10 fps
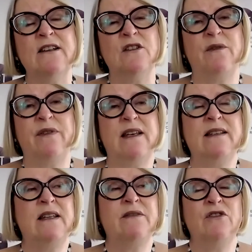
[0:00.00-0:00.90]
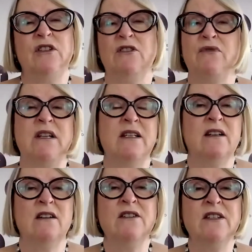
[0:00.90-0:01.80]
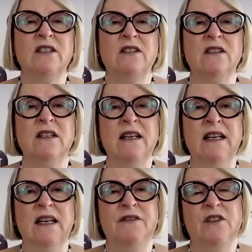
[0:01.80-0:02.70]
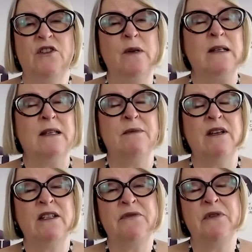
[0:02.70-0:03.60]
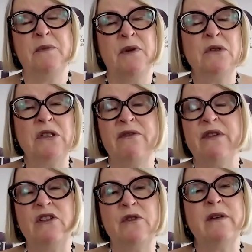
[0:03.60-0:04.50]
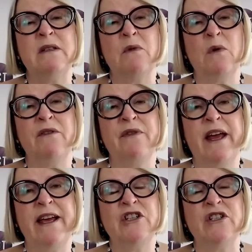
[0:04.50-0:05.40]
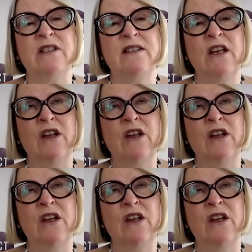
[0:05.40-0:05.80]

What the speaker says: So if it is even just reading an article, if it's doing something different, but also if it's doing some qualifications,